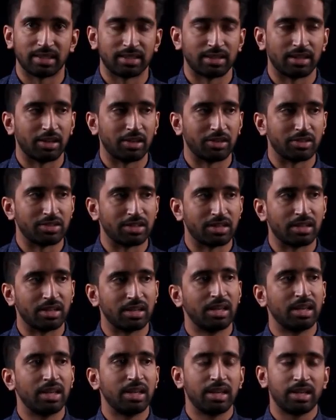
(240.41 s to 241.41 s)
technology,
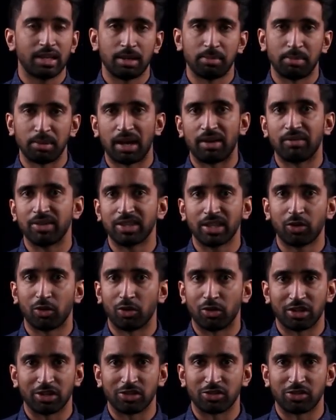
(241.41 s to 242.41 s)
keeping everything
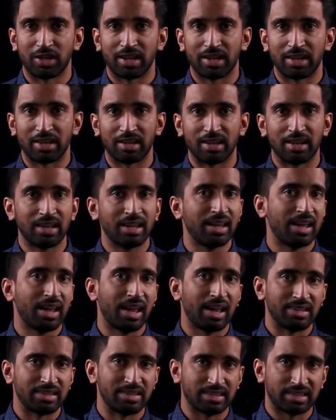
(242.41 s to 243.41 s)
orchestrated
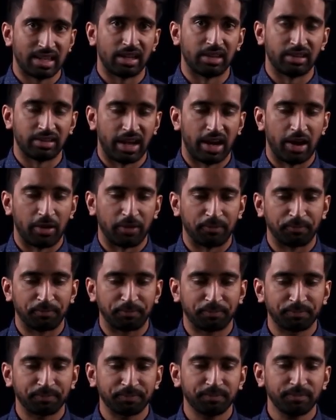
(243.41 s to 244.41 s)
and scaled out.
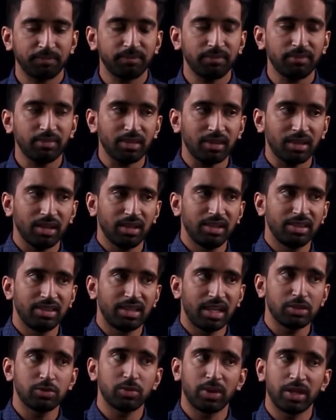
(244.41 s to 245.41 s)

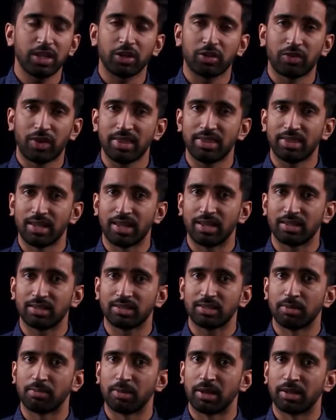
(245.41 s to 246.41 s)
That's one of the great
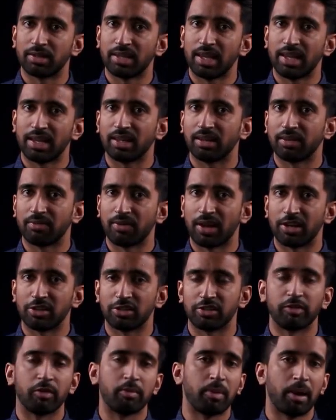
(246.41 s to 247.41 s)
things about taking
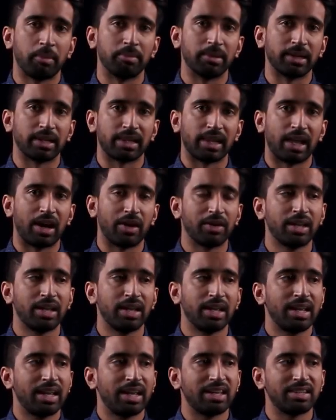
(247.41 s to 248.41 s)
advantage of a public cloud,
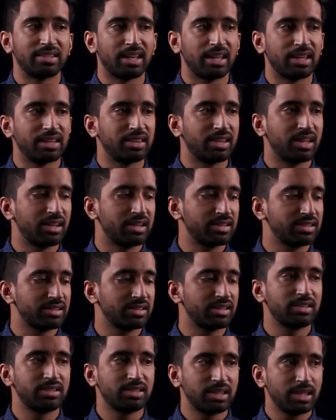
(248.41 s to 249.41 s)
is that there's
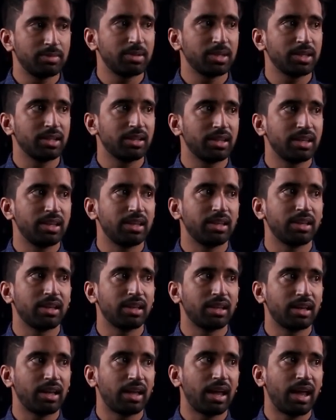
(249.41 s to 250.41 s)
seemingly
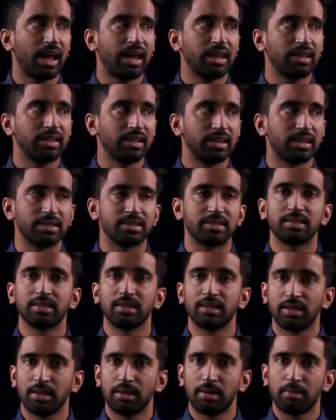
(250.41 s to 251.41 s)
endless
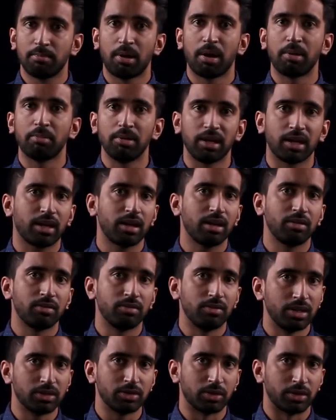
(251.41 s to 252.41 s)
public
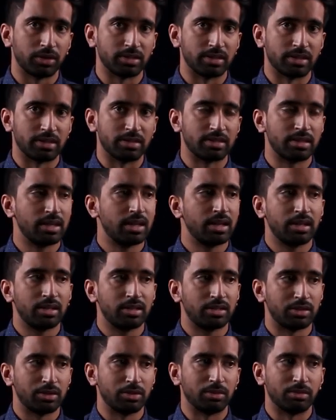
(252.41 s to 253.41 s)
resources
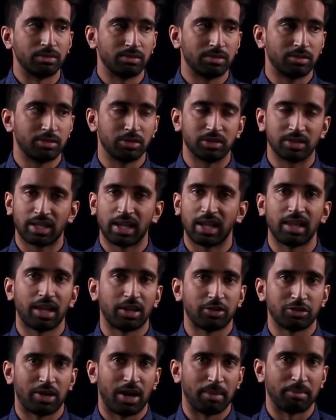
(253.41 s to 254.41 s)
to scale
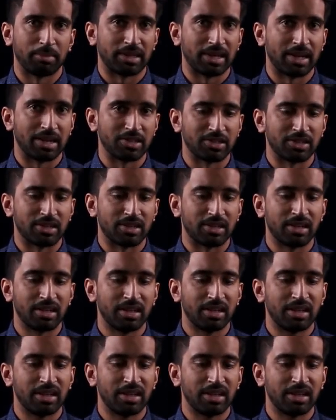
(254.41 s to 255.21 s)
out your application.